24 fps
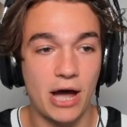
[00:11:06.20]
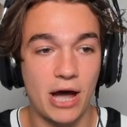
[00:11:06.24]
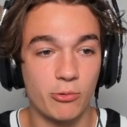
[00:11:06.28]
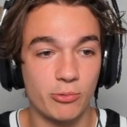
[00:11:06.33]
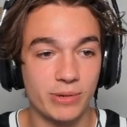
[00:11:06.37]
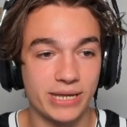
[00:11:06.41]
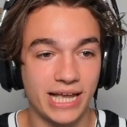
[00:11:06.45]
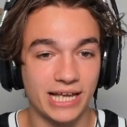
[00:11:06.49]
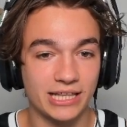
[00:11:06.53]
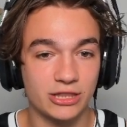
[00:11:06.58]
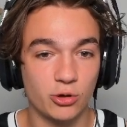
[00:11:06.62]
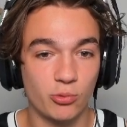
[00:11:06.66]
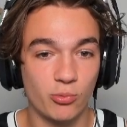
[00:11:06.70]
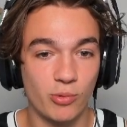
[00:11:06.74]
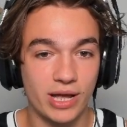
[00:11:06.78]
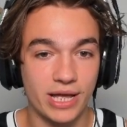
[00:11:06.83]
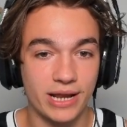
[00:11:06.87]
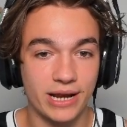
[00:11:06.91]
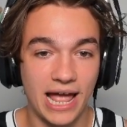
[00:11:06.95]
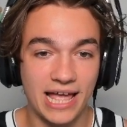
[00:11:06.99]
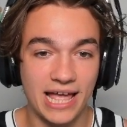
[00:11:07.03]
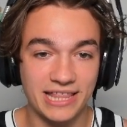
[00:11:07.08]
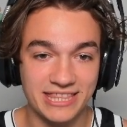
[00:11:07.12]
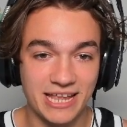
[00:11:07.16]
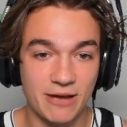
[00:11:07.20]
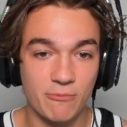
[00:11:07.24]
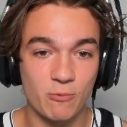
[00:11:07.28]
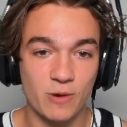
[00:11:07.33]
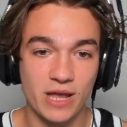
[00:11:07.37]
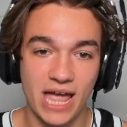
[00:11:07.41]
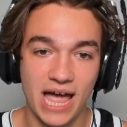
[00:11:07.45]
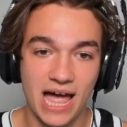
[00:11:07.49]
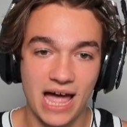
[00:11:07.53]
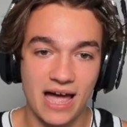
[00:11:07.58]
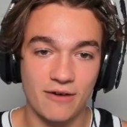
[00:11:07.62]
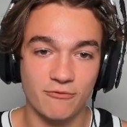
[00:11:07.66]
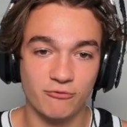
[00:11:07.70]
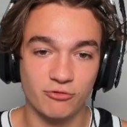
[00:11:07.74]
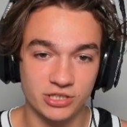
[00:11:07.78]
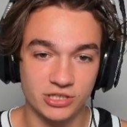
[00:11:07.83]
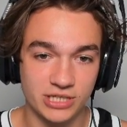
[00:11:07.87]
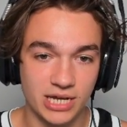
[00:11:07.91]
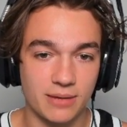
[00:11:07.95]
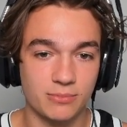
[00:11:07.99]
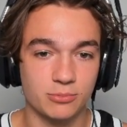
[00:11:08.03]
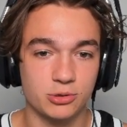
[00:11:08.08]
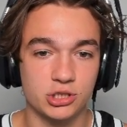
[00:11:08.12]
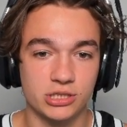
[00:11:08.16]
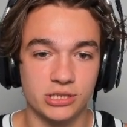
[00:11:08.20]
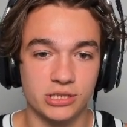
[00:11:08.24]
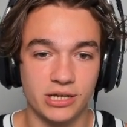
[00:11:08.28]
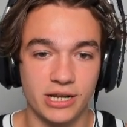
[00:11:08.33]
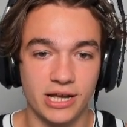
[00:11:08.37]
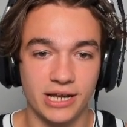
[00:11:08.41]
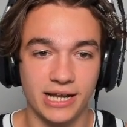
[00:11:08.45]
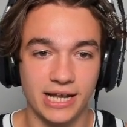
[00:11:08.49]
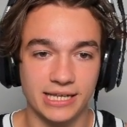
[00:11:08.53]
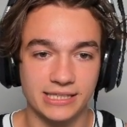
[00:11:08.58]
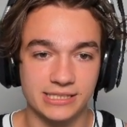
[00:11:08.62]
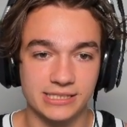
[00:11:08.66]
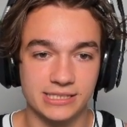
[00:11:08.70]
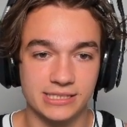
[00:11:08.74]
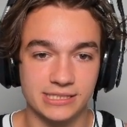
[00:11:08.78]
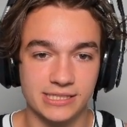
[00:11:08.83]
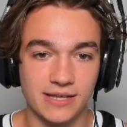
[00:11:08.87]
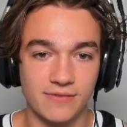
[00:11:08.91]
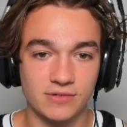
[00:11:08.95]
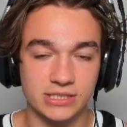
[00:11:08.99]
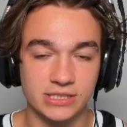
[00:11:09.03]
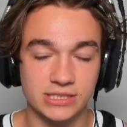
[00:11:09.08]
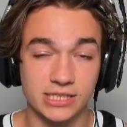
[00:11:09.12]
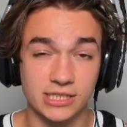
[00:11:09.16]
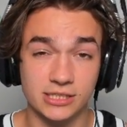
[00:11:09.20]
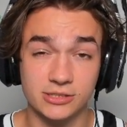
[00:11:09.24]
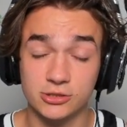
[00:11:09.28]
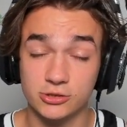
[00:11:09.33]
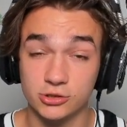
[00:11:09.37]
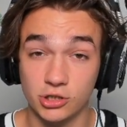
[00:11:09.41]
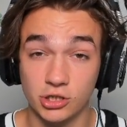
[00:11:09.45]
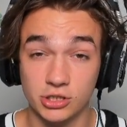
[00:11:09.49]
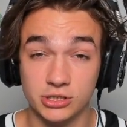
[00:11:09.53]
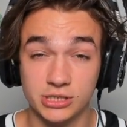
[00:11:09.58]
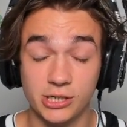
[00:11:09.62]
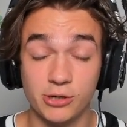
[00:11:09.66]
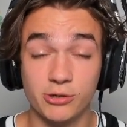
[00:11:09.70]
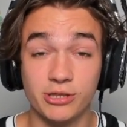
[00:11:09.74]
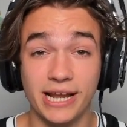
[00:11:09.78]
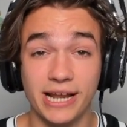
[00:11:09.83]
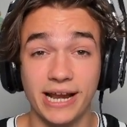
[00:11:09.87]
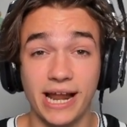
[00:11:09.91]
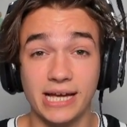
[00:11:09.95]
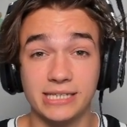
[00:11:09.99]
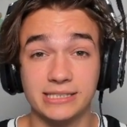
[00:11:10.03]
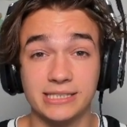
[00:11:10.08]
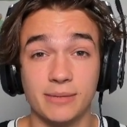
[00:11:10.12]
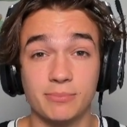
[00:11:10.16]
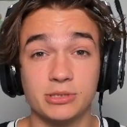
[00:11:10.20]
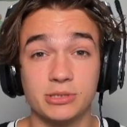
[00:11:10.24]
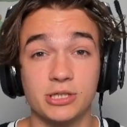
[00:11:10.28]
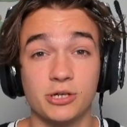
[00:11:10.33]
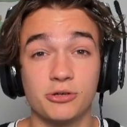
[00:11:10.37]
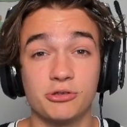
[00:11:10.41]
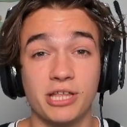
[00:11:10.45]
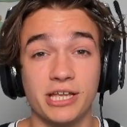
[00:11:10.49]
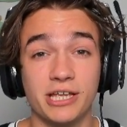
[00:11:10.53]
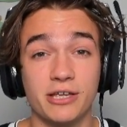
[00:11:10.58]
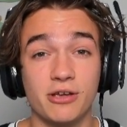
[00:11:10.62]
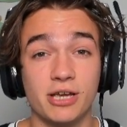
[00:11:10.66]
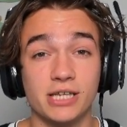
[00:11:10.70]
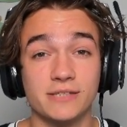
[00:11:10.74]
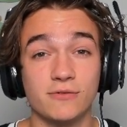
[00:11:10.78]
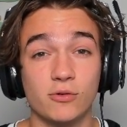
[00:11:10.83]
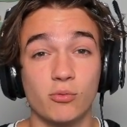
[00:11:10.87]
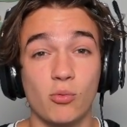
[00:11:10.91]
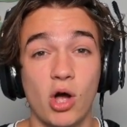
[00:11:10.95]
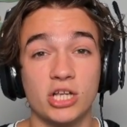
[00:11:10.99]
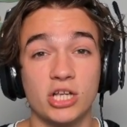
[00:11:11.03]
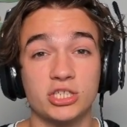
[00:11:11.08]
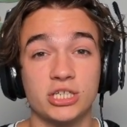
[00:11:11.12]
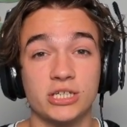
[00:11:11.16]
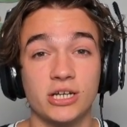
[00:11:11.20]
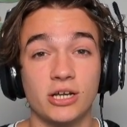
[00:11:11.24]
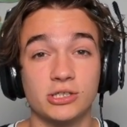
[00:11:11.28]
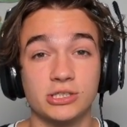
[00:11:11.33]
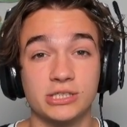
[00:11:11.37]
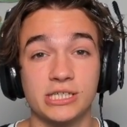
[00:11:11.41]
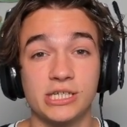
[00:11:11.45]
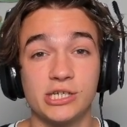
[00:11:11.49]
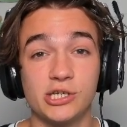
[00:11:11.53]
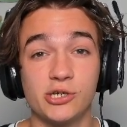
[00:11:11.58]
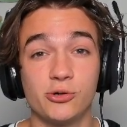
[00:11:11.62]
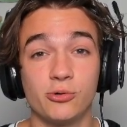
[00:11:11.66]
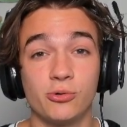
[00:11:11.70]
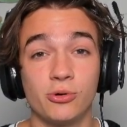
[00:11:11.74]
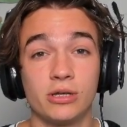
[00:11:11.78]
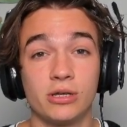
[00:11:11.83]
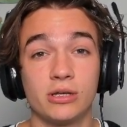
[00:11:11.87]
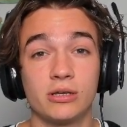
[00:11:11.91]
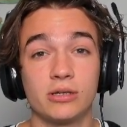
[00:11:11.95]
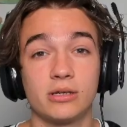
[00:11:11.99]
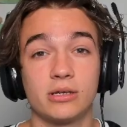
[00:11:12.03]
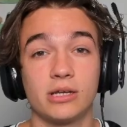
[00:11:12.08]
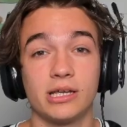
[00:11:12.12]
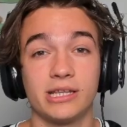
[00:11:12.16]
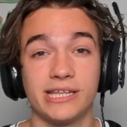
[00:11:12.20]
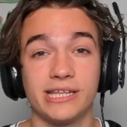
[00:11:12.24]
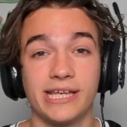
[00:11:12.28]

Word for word: we get the win and then we have redemption against the 76ers. I'll see you in that next episode. Thank you guys for watching. I'll see you in the